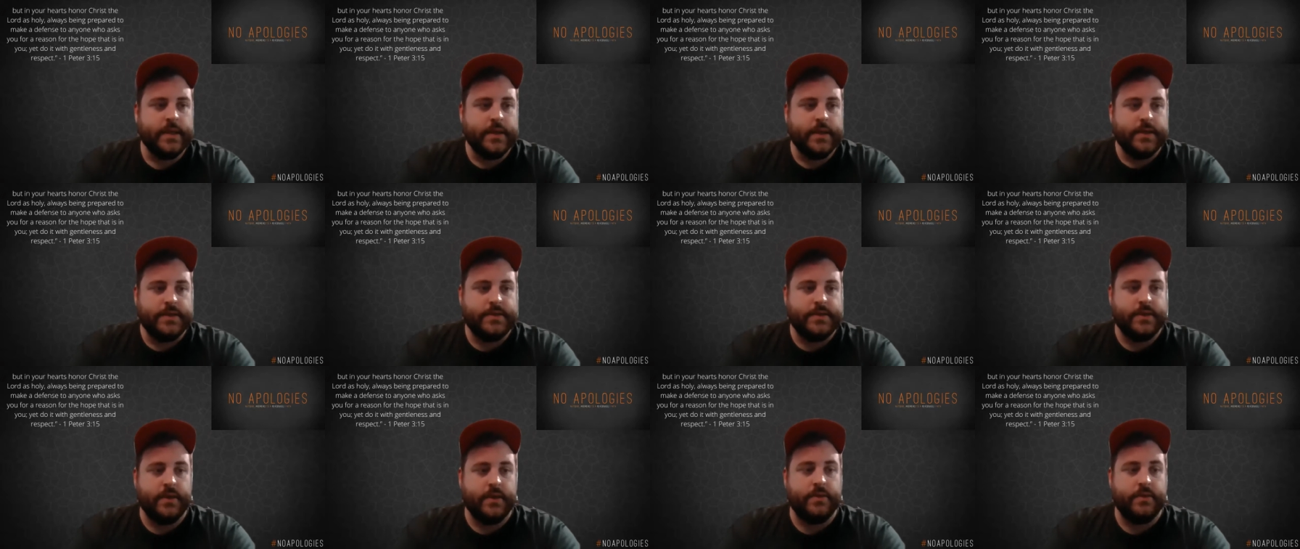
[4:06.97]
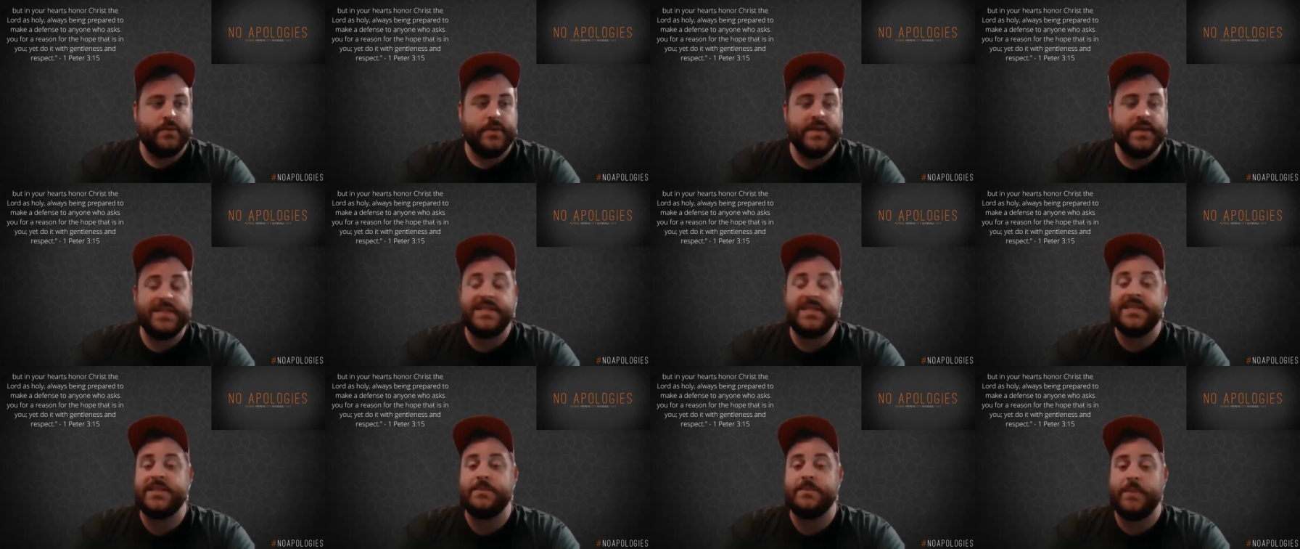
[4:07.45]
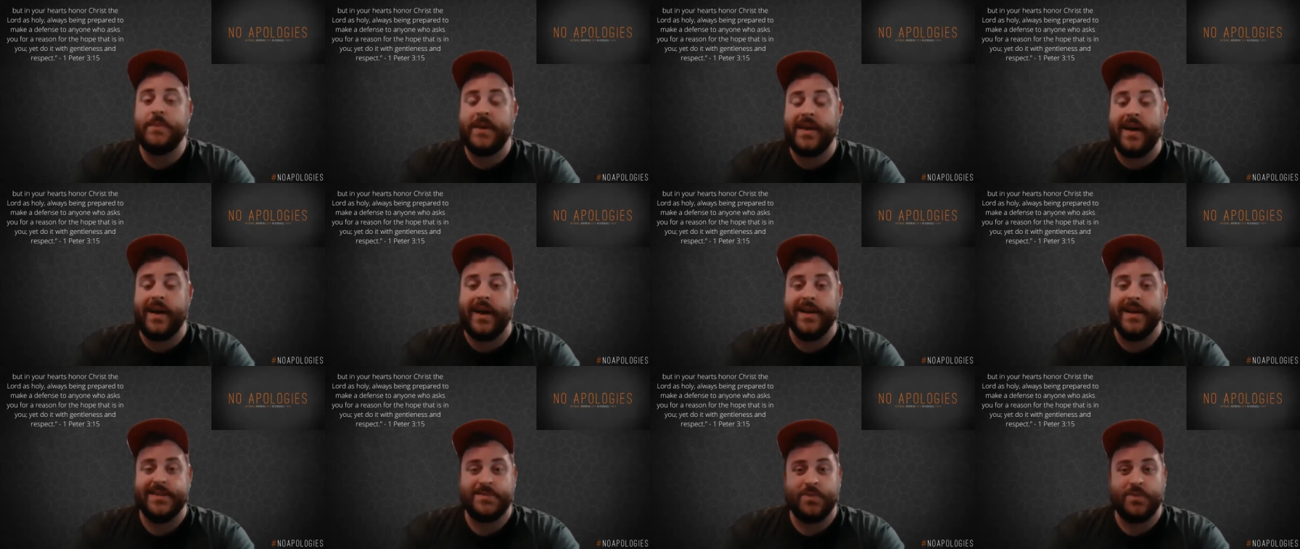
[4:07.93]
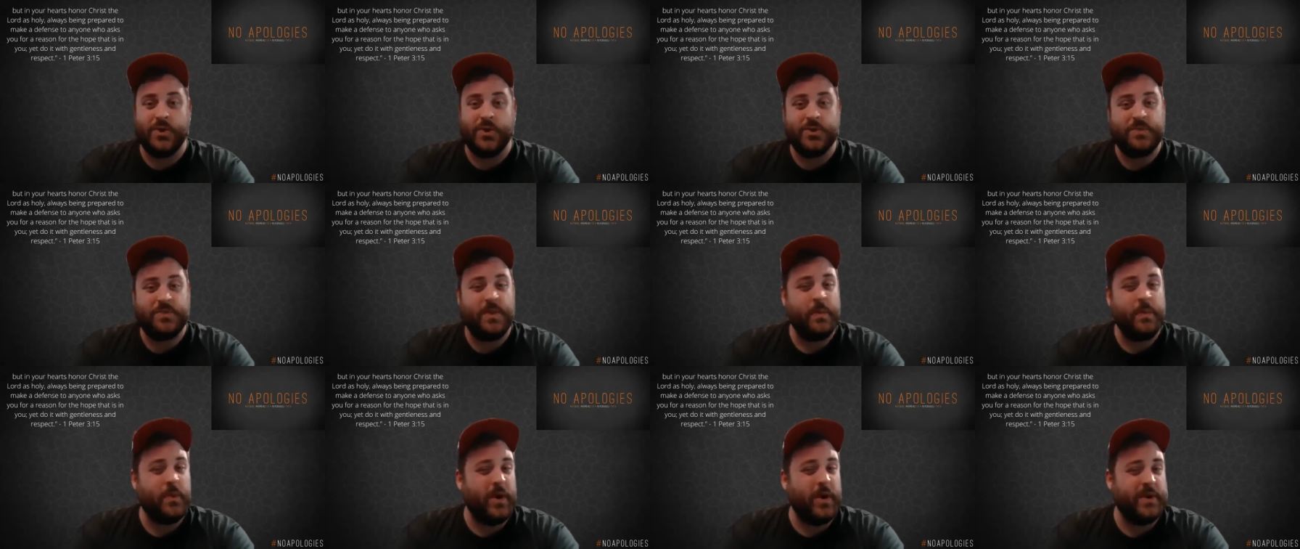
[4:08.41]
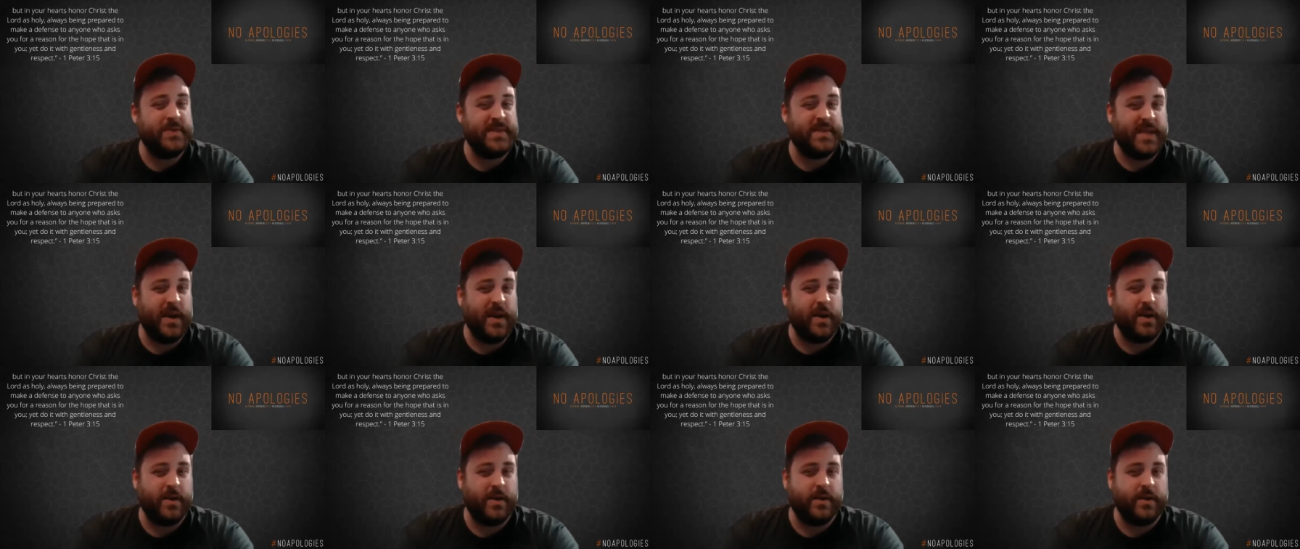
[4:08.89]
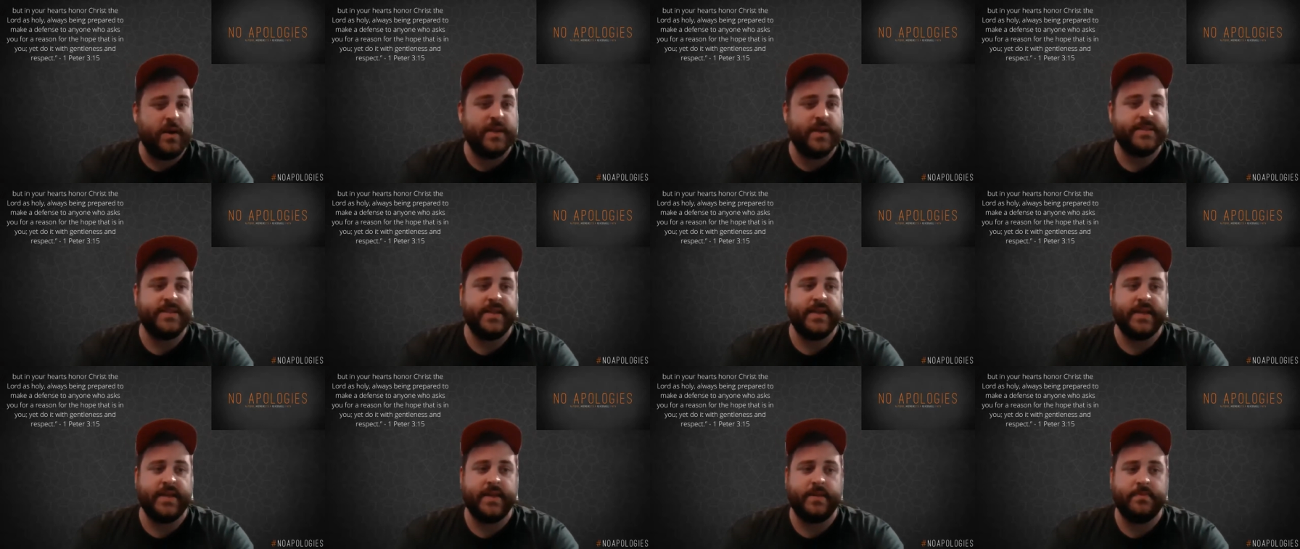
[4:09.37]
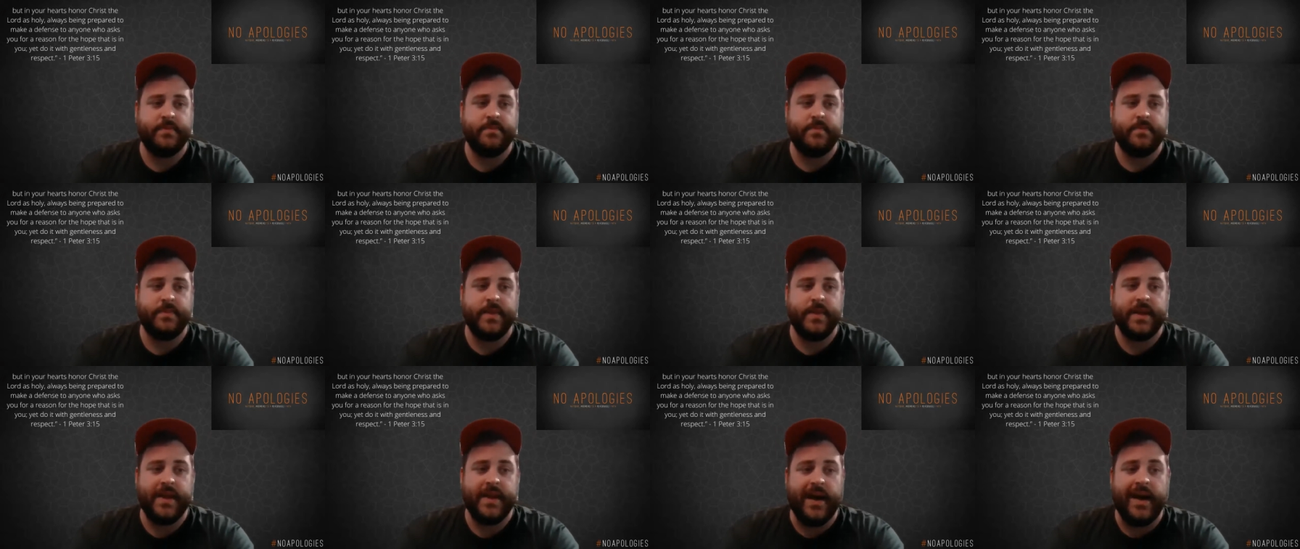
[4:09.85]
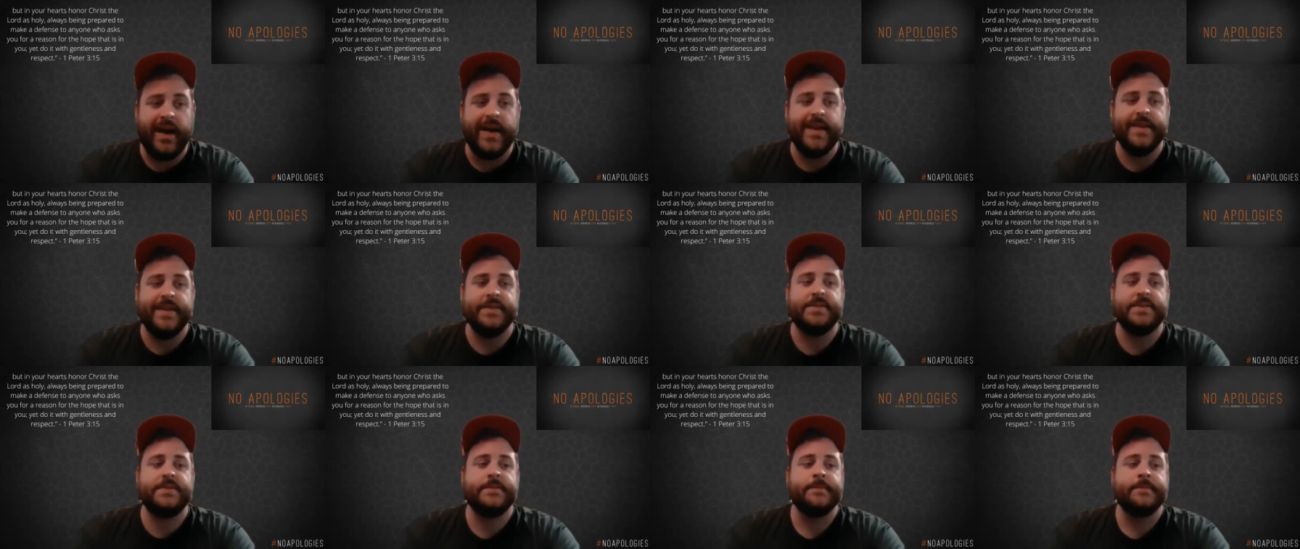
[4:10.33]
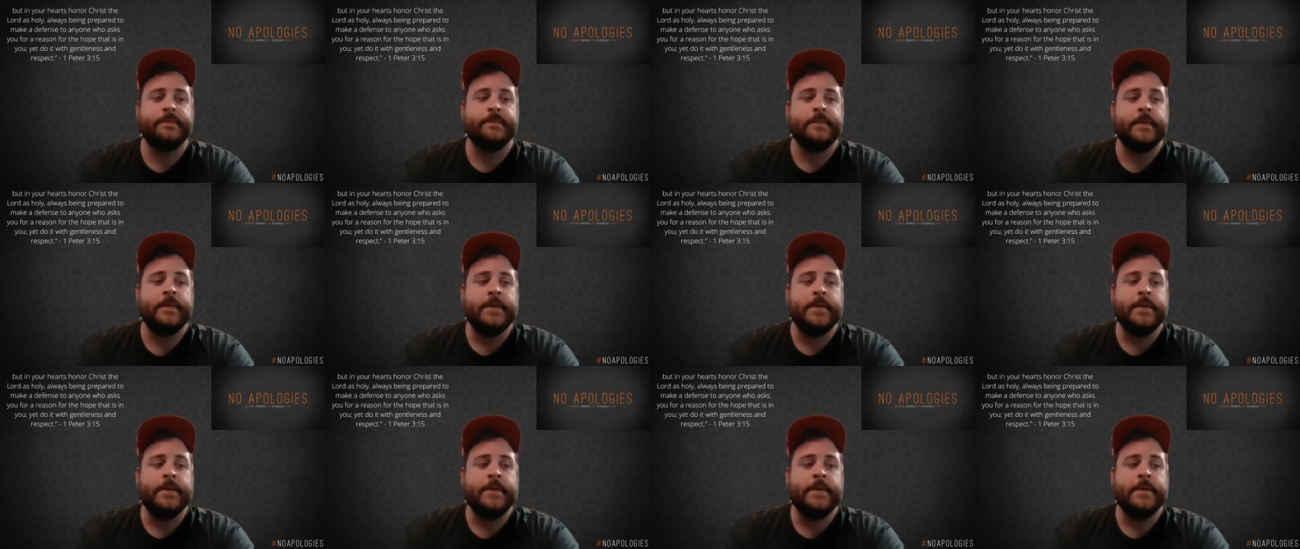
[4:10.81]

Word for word: So this is because most people I'd say are agnostic and because